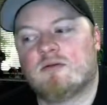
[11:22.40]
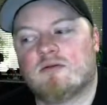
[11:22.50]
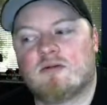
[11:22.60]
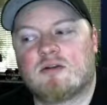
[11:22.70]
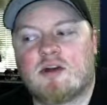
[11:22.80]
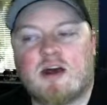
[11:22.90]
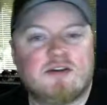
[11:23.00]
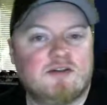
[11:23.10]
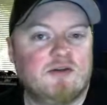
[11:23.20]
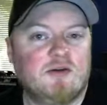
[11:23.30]
Cast
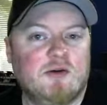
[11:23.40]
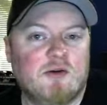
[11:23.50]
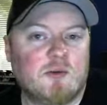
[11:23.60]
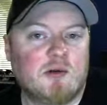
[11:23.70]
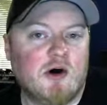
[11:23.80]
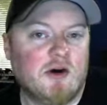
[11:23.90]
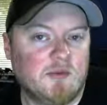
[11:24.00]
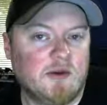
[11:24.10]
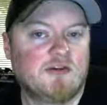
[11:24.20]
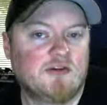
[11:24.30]
to your pawn to
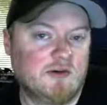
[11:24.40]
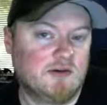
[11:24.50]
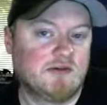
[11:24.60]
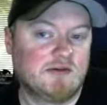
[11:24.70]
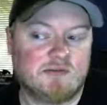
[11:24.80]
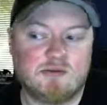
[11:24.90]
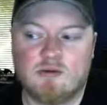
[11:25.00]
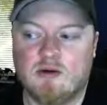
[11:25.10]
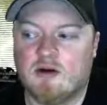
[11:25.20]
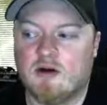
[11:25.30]
make sure it's
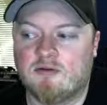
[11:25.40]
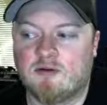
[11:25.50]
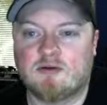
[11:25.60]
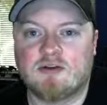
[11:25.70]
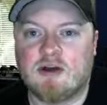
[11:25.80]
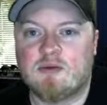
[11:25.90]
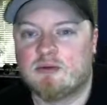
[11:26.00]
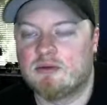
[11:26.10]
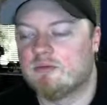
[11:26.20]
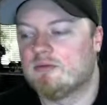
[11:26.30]
of your type.
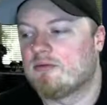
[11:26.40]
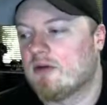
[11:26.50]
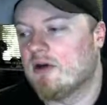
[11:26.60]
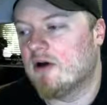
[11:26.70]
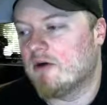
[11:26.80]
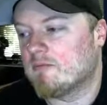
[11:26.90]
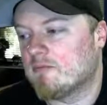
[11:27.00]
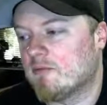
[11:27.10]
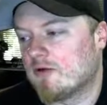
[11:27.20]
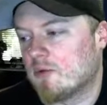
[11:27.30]

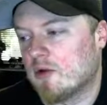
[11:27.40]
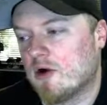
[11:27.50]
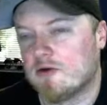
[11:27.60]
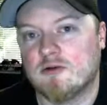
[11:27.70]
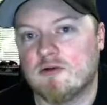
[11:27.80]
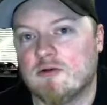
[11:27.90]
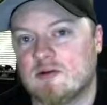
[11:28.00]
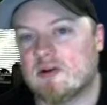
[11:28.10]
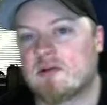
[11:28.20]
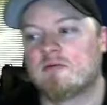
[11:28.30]
Whatever pawn you're
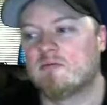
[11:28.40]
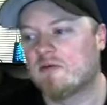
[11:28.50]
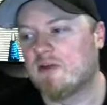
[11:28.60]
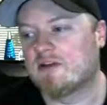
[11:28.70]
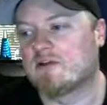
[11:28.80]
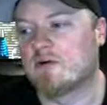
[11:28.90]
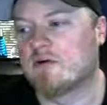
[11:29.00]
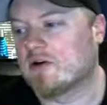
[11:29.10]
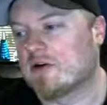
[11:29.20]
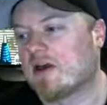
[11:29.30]
using, that's where you're
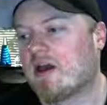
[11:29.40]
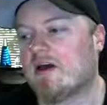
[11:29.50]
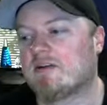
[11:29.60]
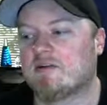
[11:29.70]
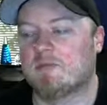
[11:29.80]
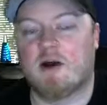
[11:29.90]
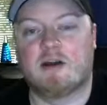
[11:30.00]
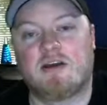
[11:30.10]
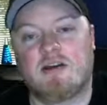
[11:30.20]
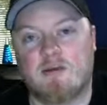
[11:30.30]
going to cast. In
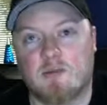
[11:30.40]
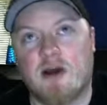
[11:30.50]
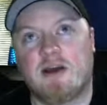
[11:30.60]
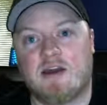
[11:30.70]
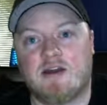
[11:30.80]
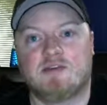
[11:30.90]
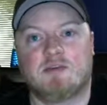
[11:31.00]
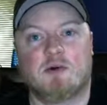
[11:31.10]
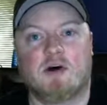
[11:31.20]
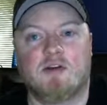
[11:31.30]
my case, the
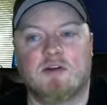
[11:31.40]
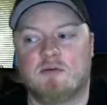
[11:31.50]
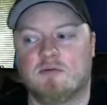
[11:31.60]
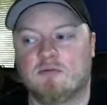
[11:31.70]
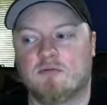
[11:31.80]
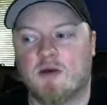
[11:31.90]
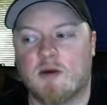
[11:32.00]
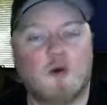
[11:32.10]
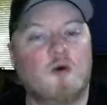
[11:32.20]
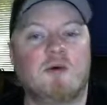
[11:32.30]
pawn that I'm
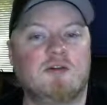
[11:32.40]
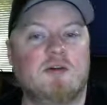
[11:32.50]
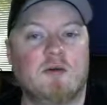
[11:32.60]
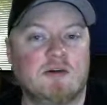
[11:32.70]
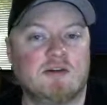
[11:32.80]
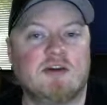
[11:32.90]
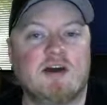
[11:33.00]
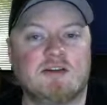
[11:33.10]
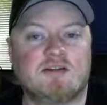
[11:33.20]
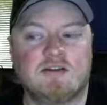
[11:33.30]
always going to
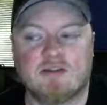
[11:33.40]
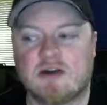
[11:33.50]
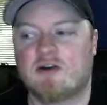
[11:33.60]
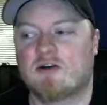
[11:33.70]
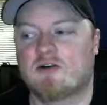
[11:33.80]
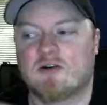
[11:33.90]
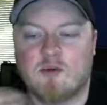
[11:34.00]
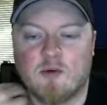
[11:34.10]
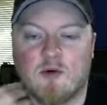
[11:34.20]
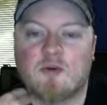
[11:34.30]
test, the character that I'm
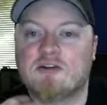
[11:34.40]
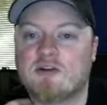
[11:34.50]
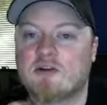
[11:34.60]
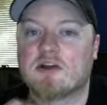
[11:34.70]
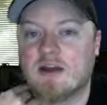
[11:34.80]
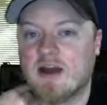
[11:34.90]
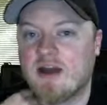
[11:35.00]
always looking at,